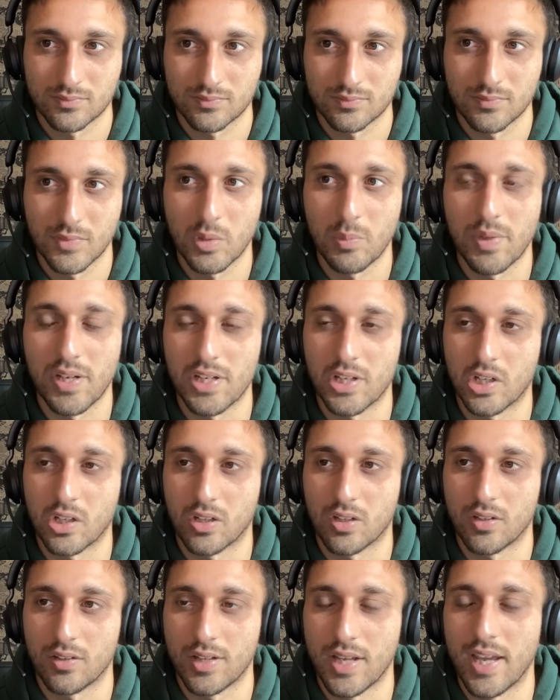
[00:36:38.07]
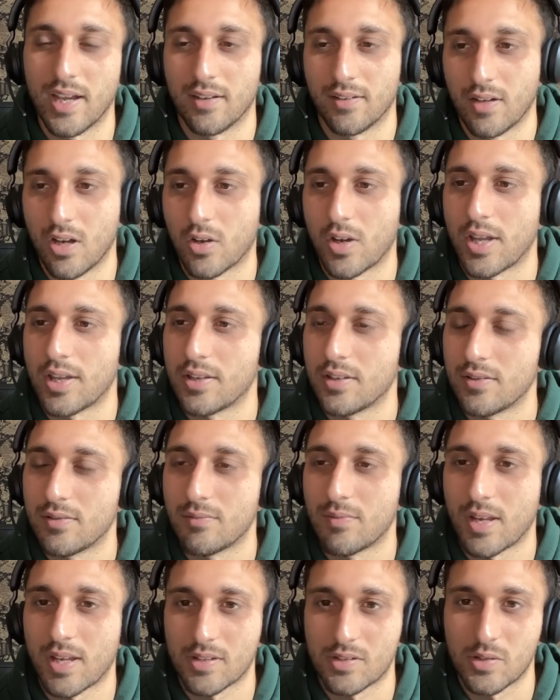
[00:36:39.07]
You mean okay.
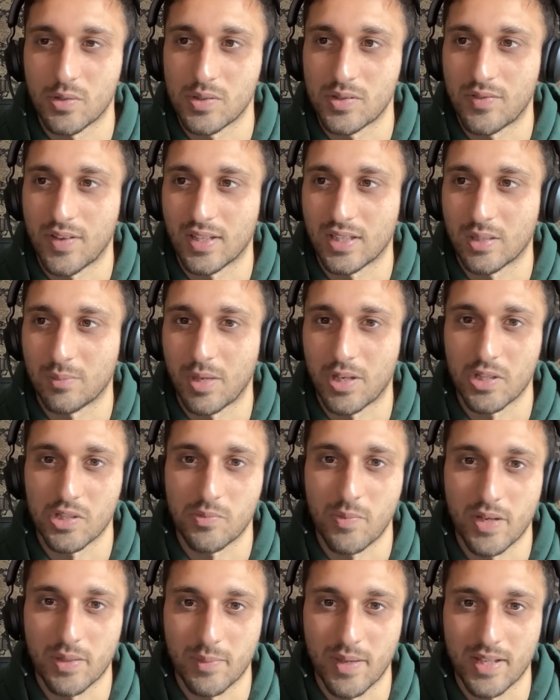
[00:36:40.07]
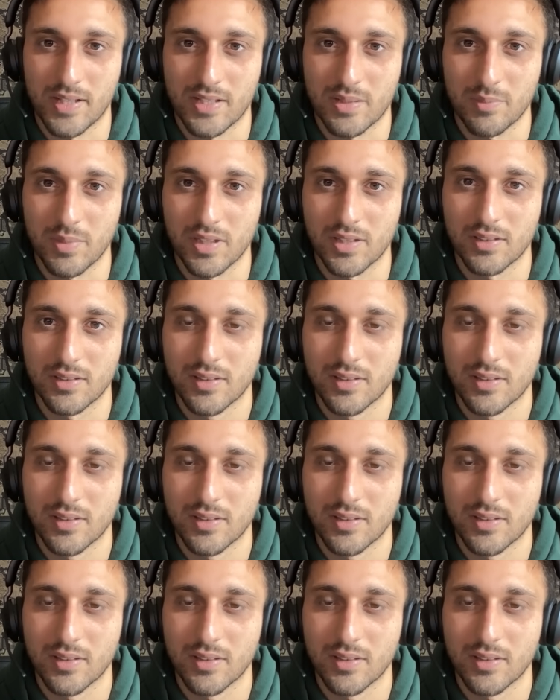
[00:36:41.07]
I guess you use Phantom. I use MetaMask, but